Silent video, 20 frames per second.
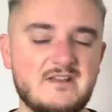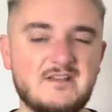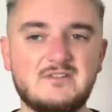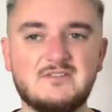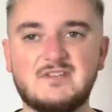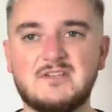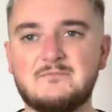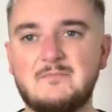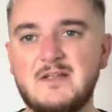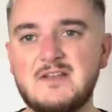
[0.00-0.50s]
Eales
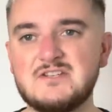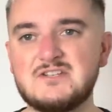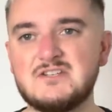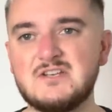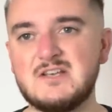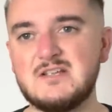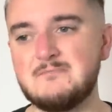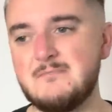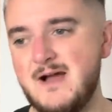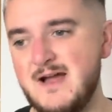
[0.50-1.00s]
has mentioned
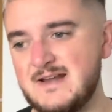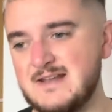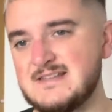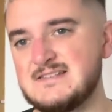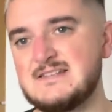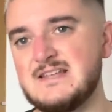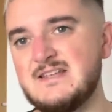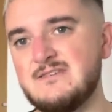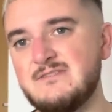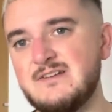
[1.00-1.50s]
it, Amanda
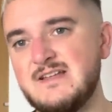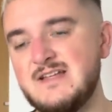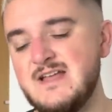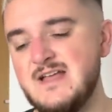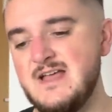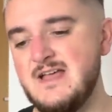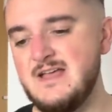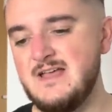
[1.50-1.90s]
Staveley,